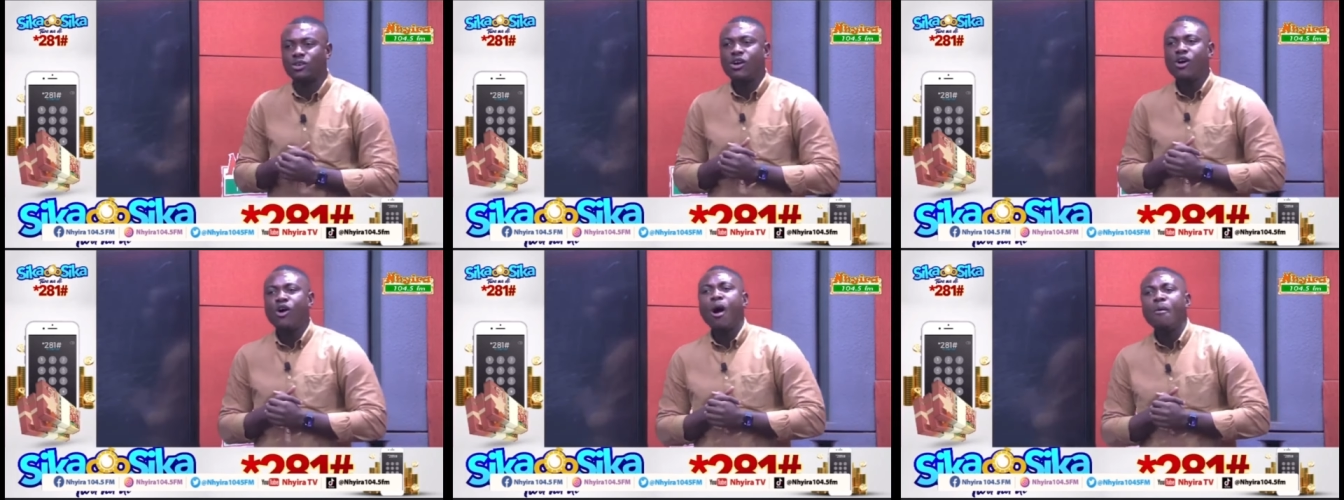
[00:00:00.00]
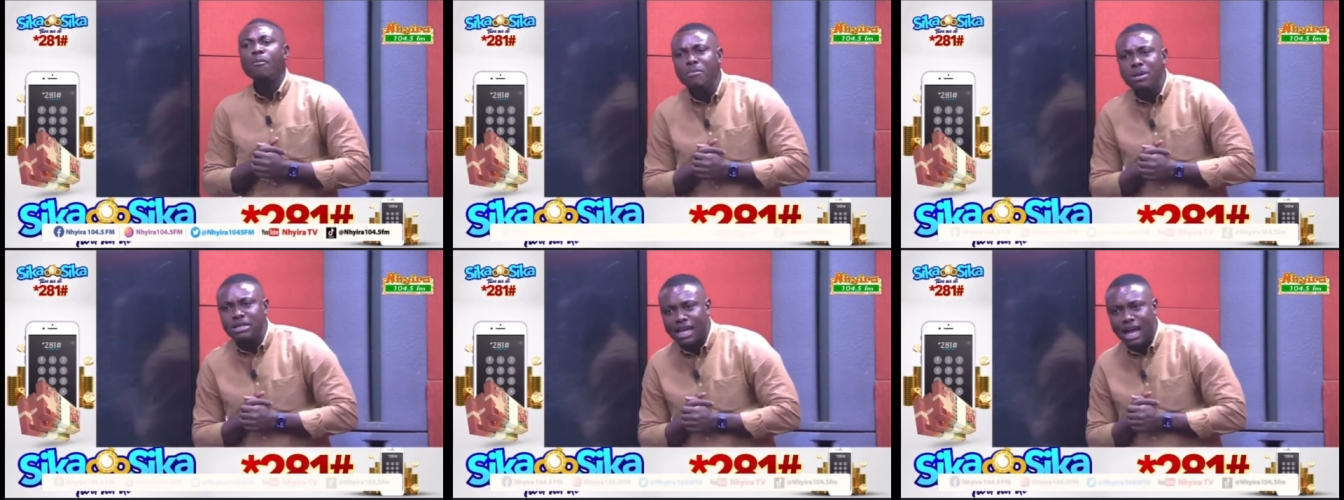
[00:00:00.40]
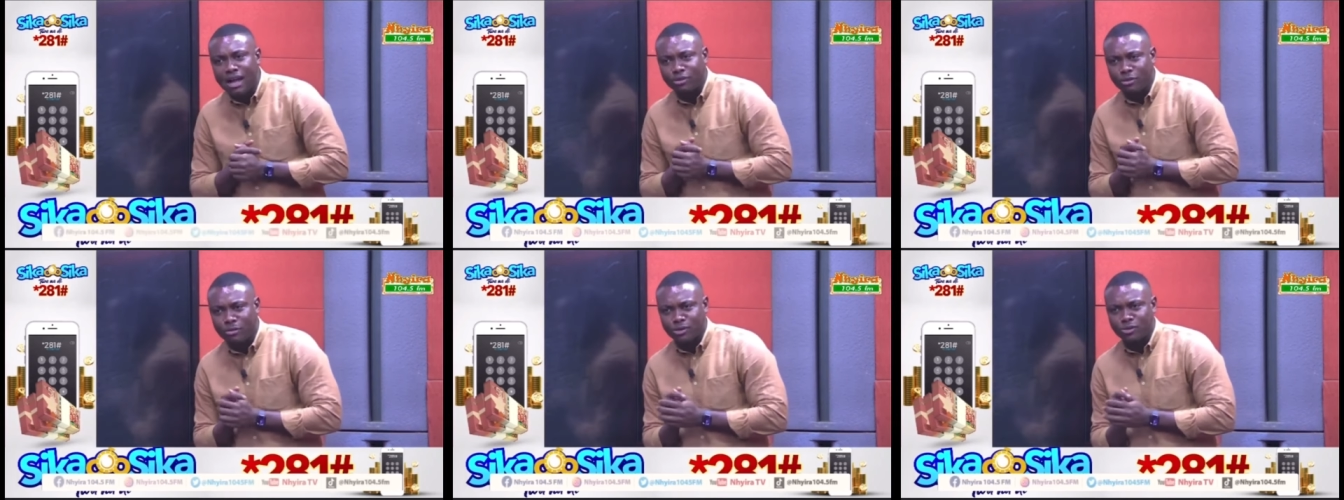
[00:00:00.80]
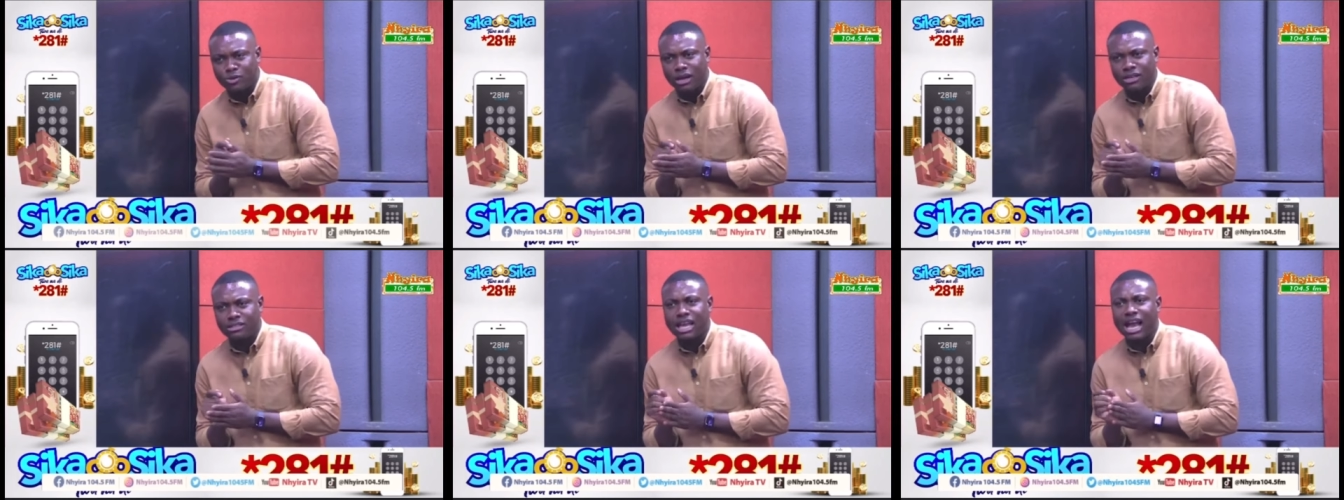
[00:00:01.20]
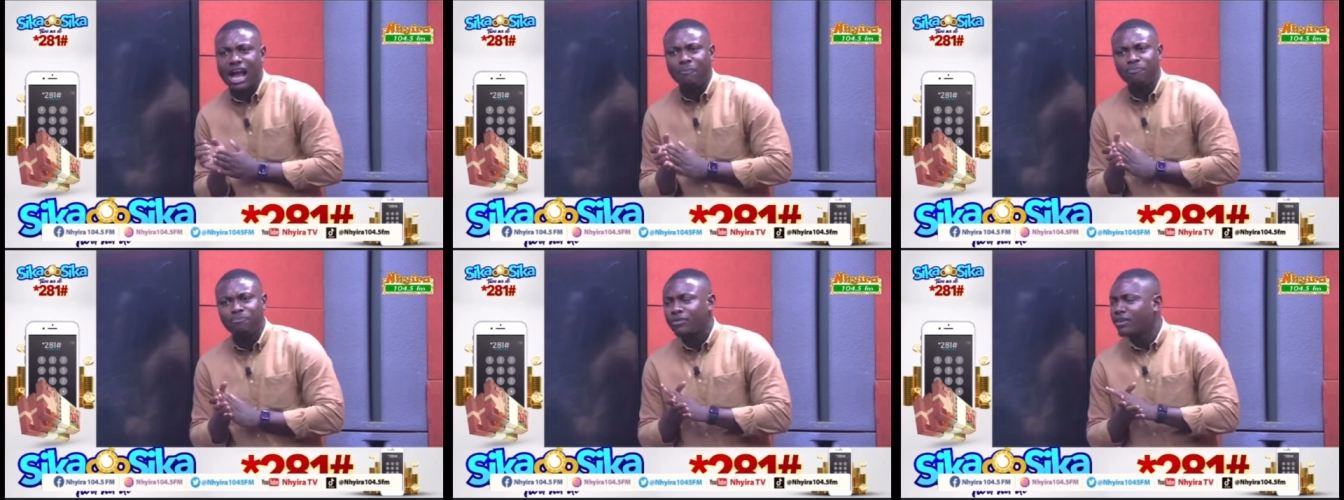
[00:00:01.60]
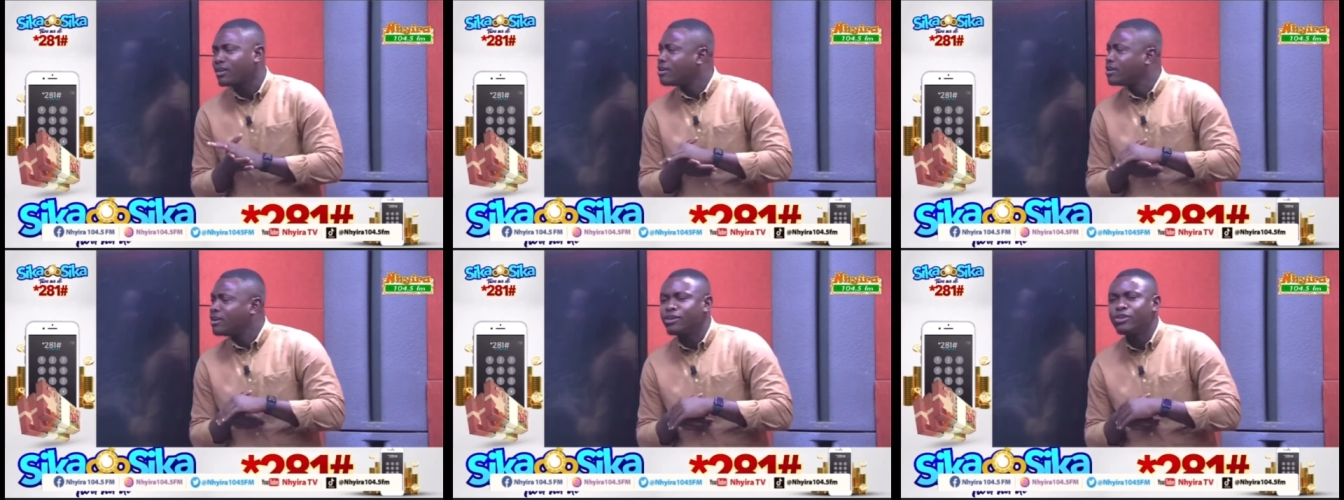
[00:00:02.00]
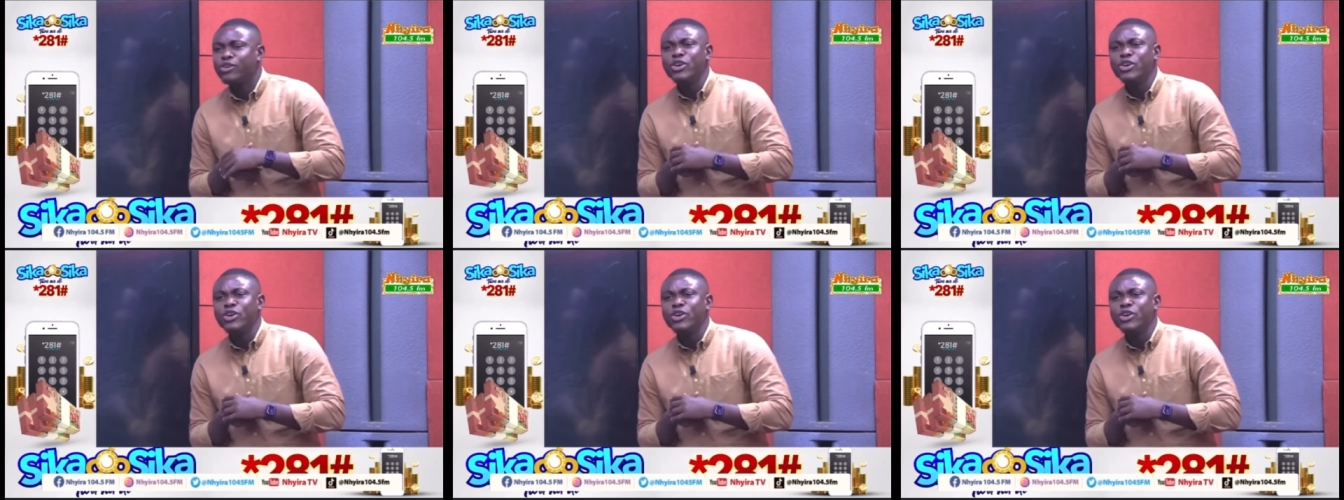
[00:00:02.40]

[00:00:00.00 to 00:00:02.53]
Thomas Tuchel said, do